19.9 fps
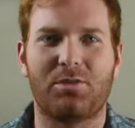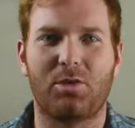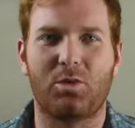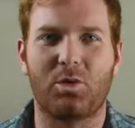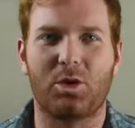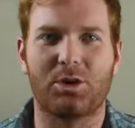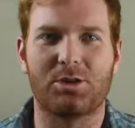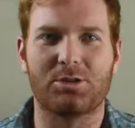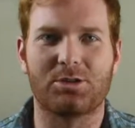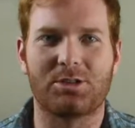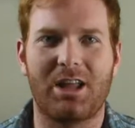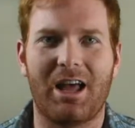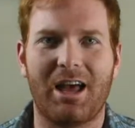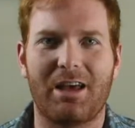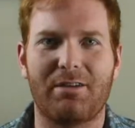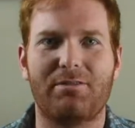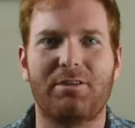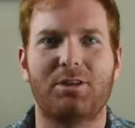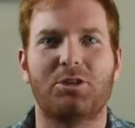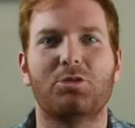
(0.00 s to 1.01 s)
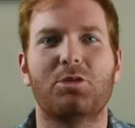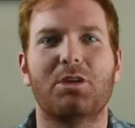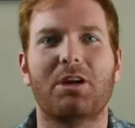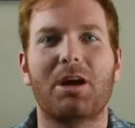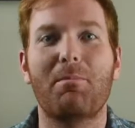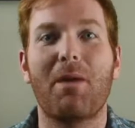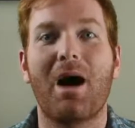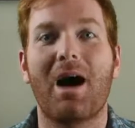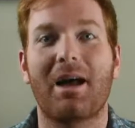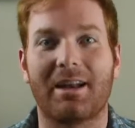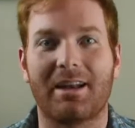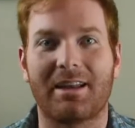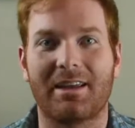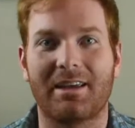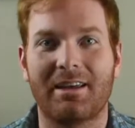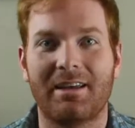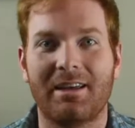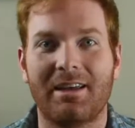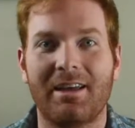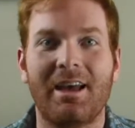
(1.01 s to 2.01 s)
of a worker's life, into a commodity.
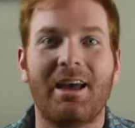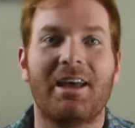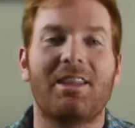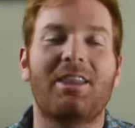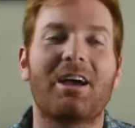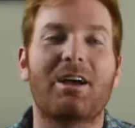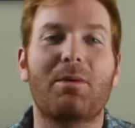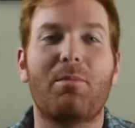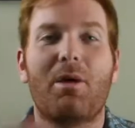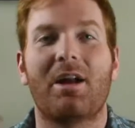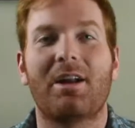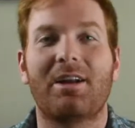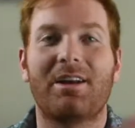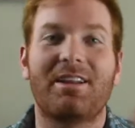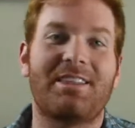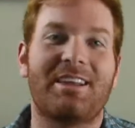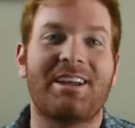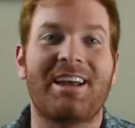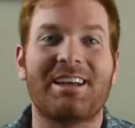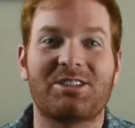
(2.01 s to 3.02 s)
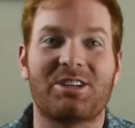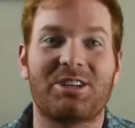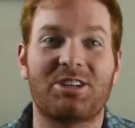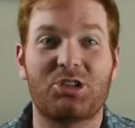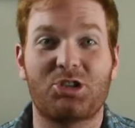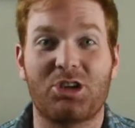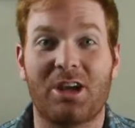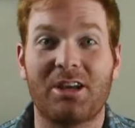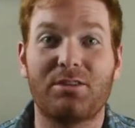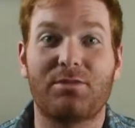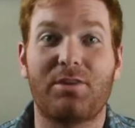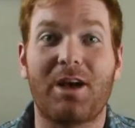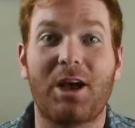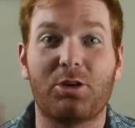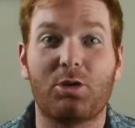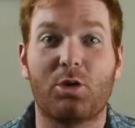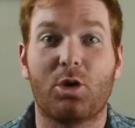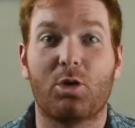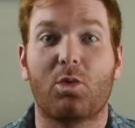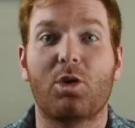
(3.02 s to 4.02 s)
That commodity then has an exchange
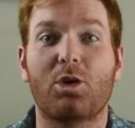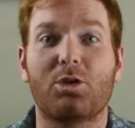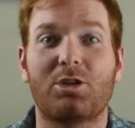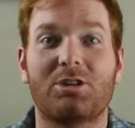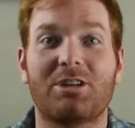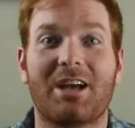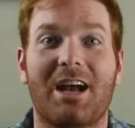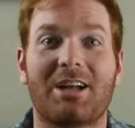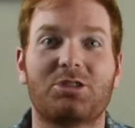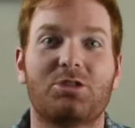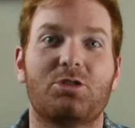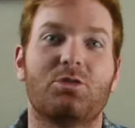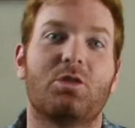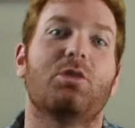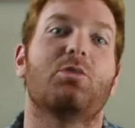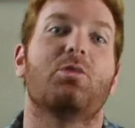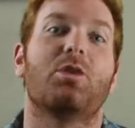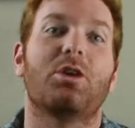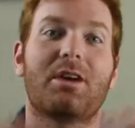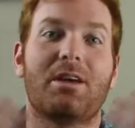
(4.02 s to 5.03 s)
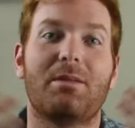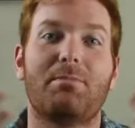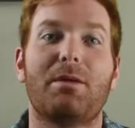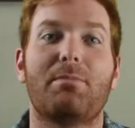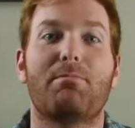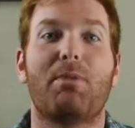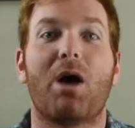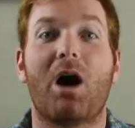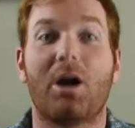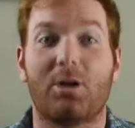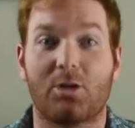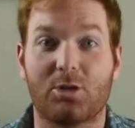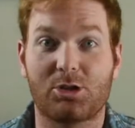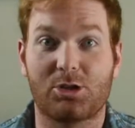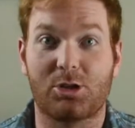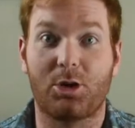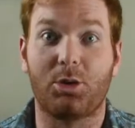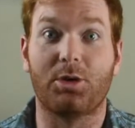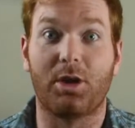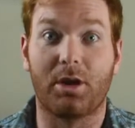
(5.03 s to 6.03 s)
value or worth attached to it where it can be bought or
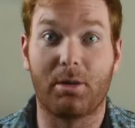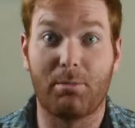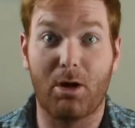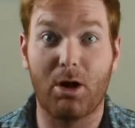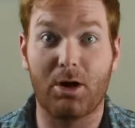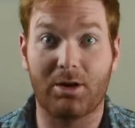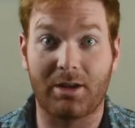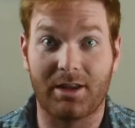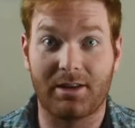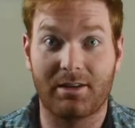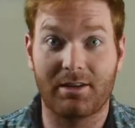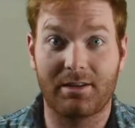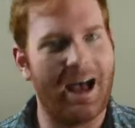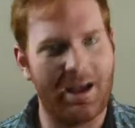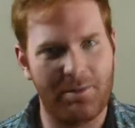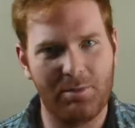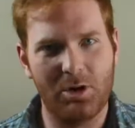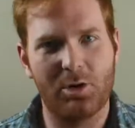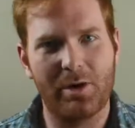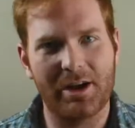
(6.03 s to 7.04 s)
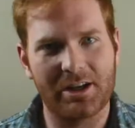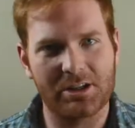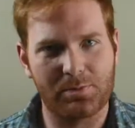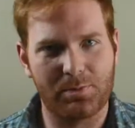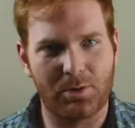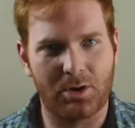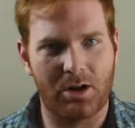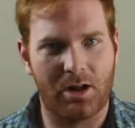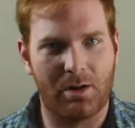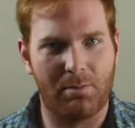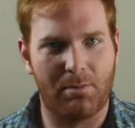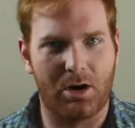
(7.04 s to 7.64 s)
sold on a market. I'm no expert on